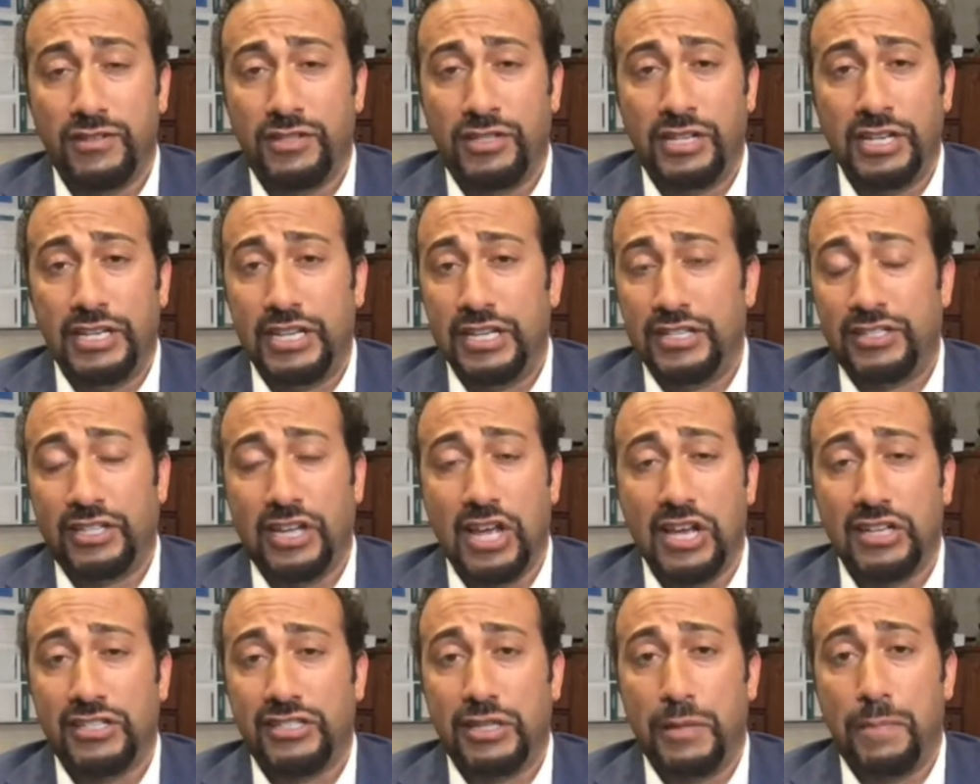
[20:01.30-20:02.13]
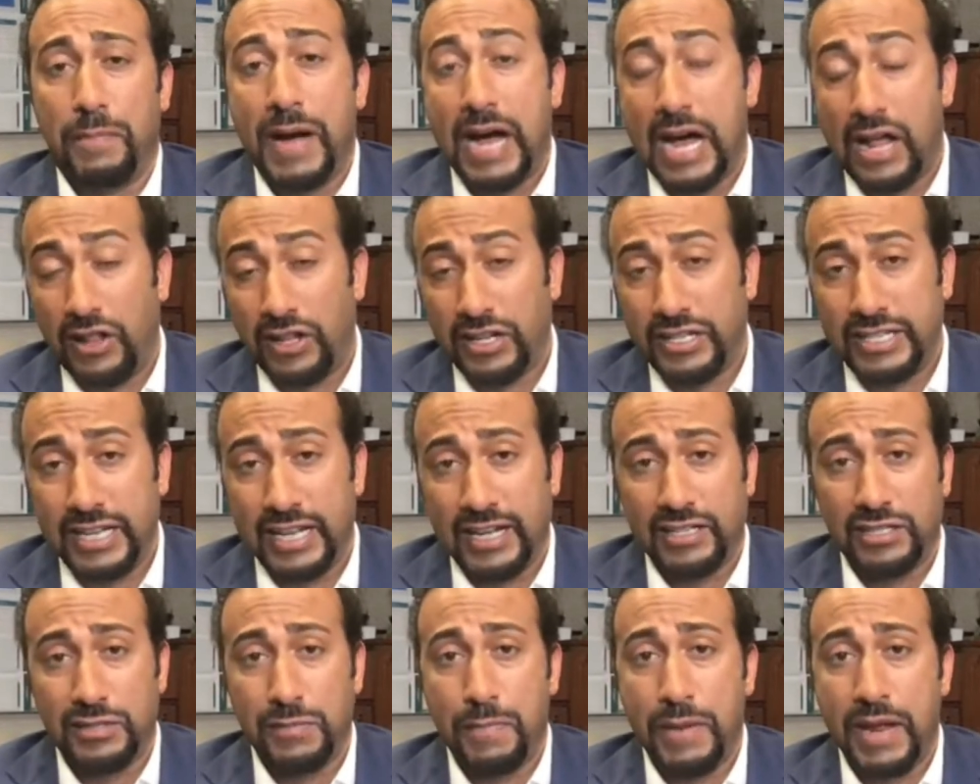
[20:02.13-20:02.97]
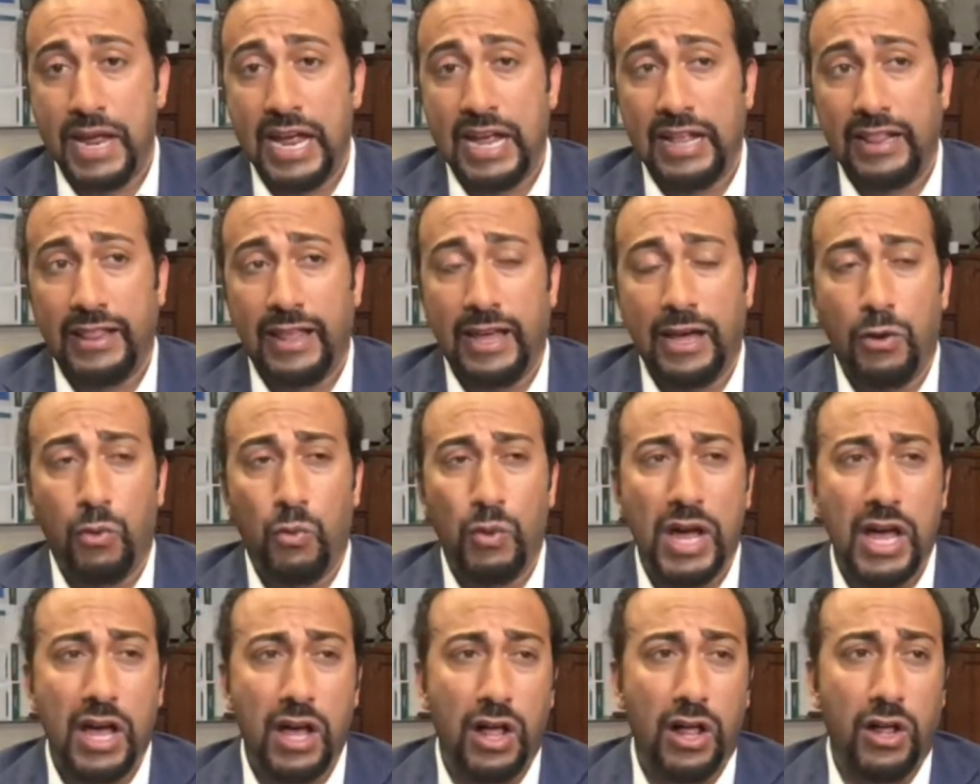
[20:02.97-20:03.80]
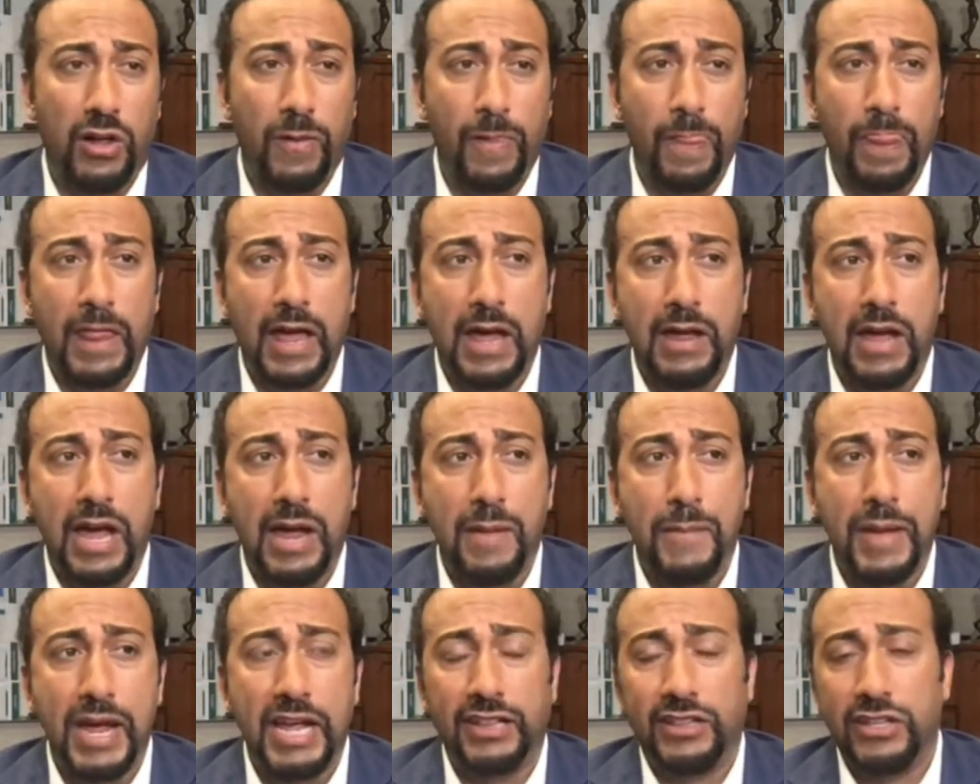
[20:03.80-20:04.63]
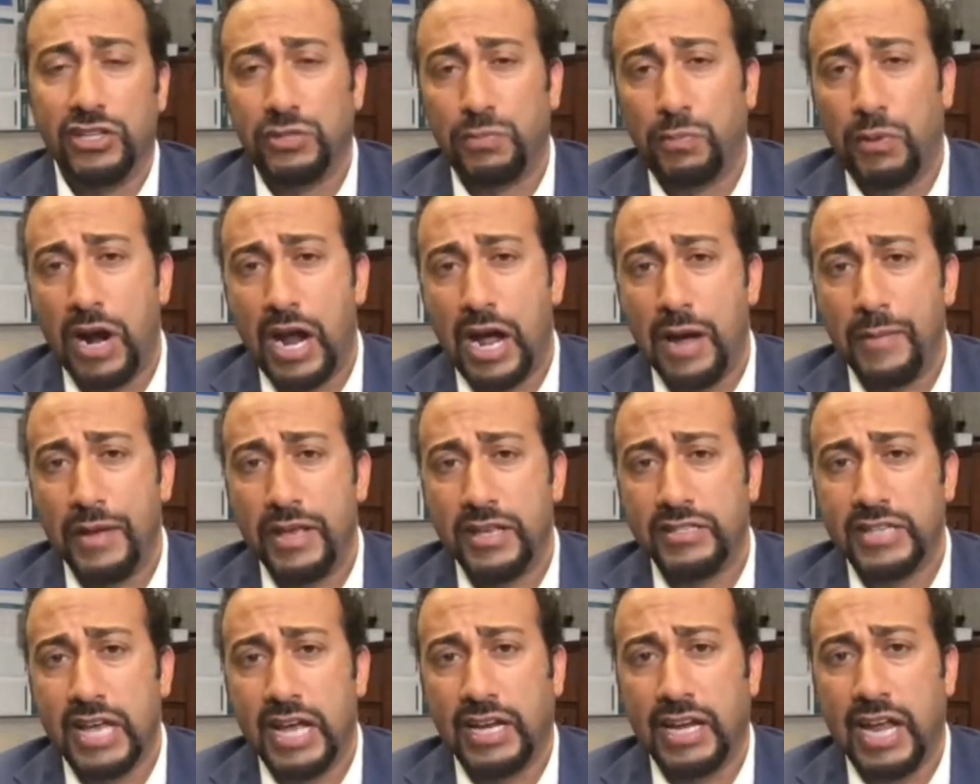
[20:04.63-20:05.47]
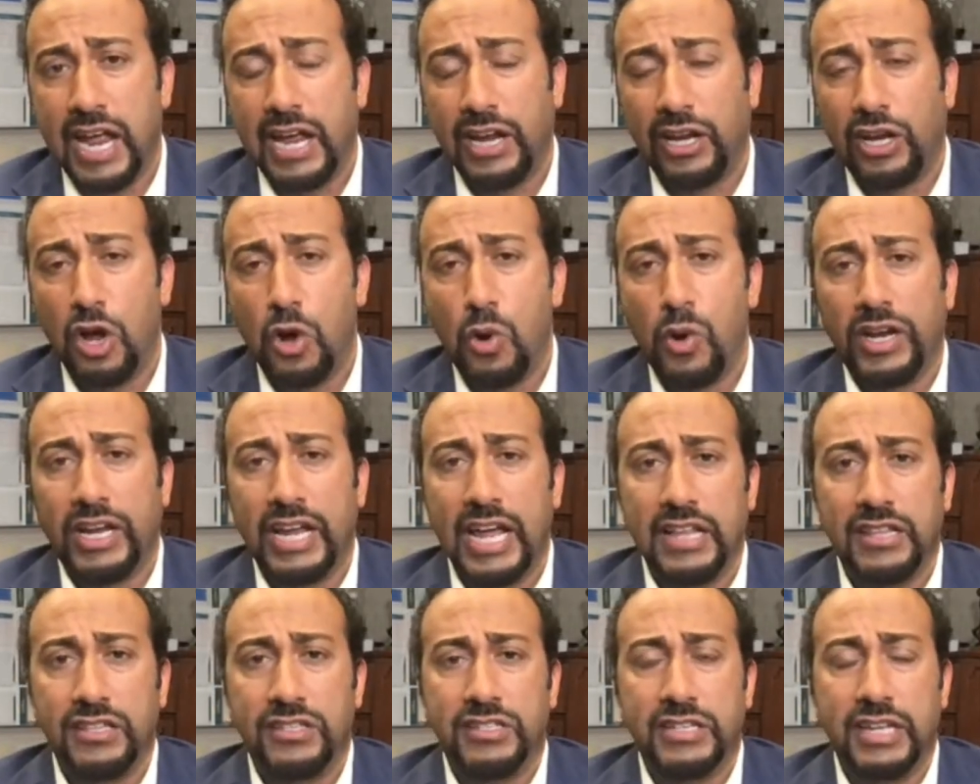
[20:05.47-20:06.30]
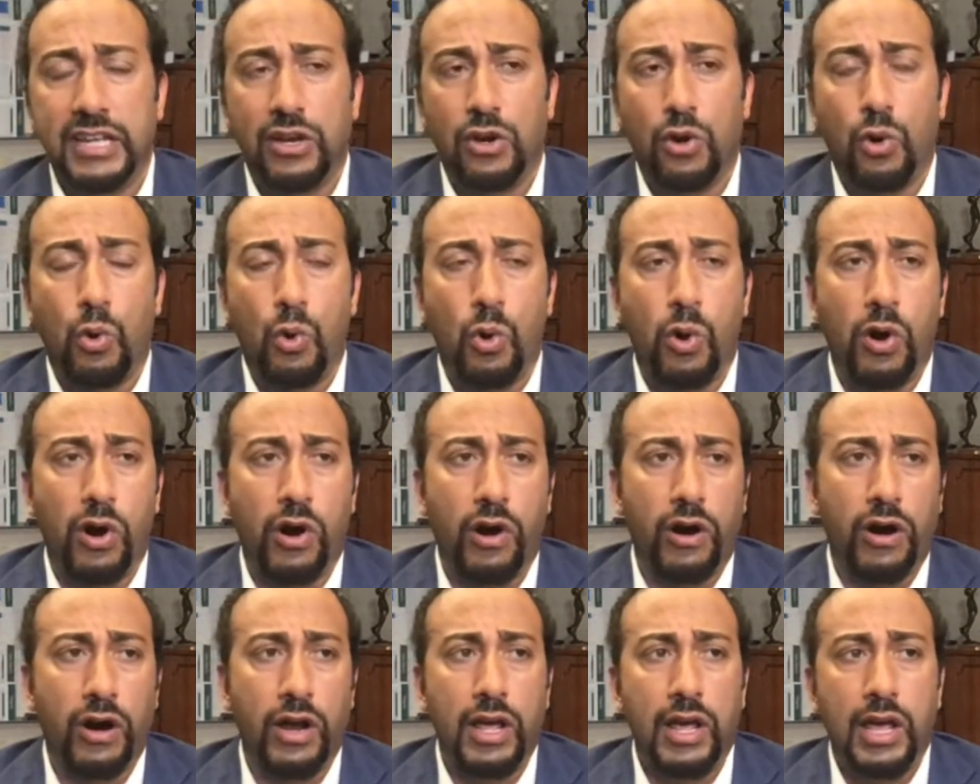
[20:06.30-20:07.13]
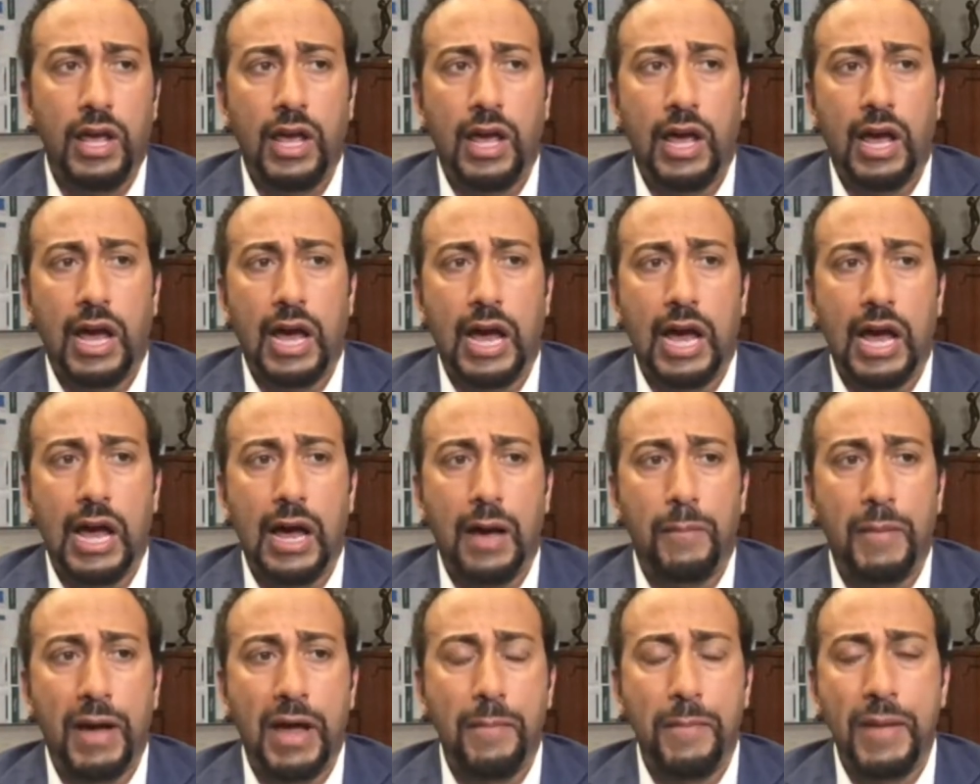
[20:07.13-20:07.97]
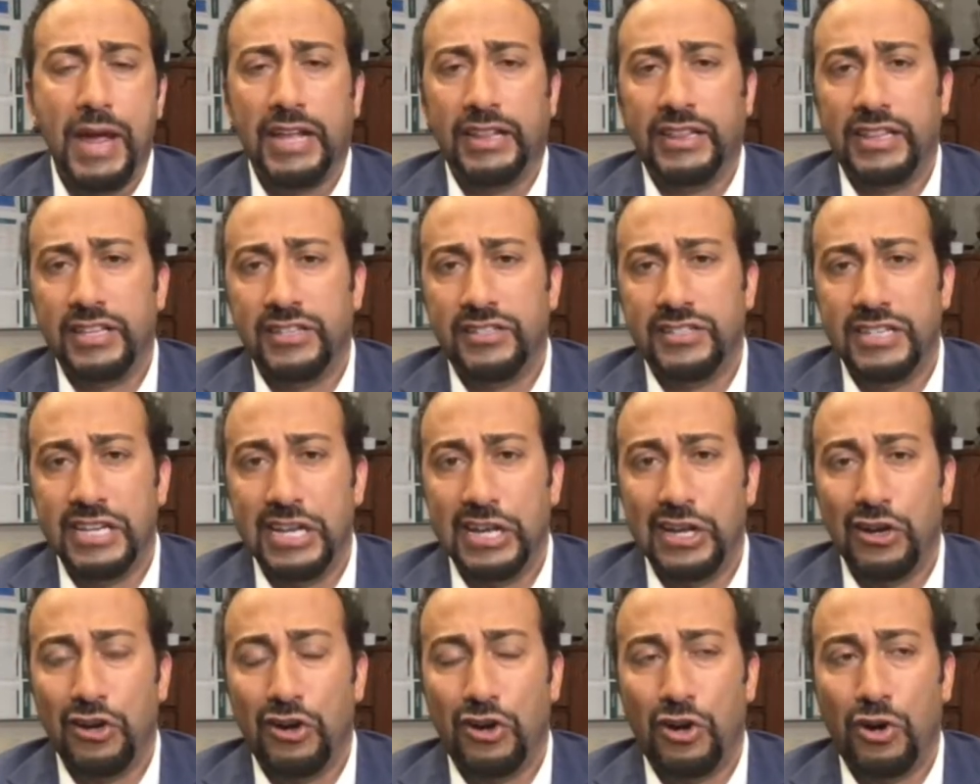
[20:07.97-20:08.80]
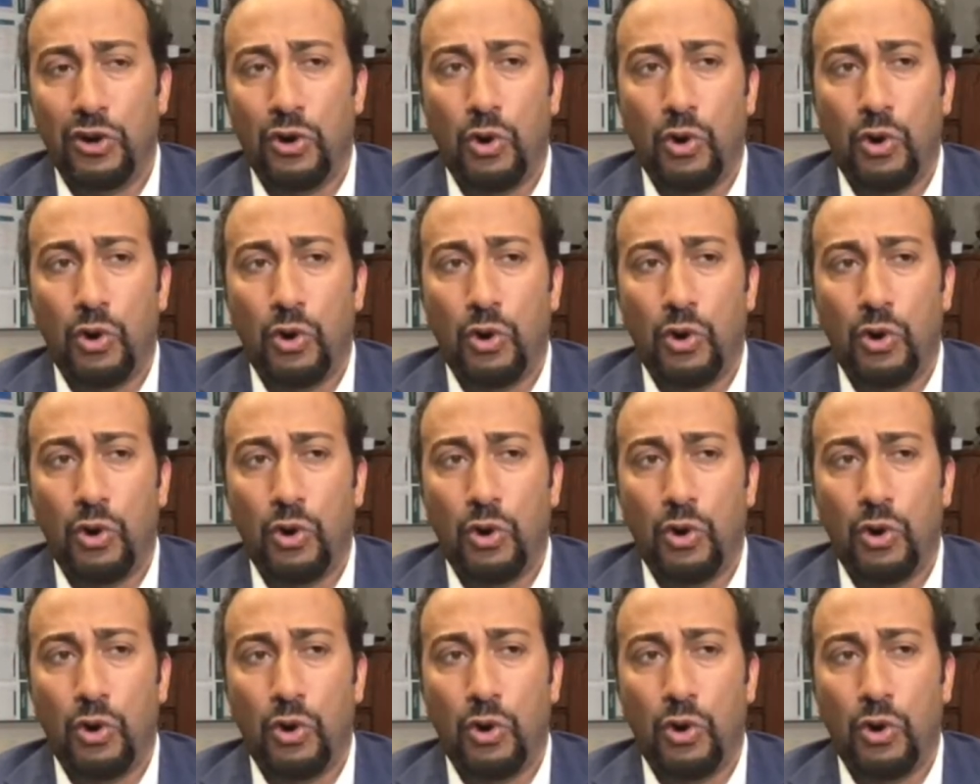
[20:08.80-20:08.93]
to discuss the politics, being that, well, I, I made this promise, I can't go against it, or um, I made this deal,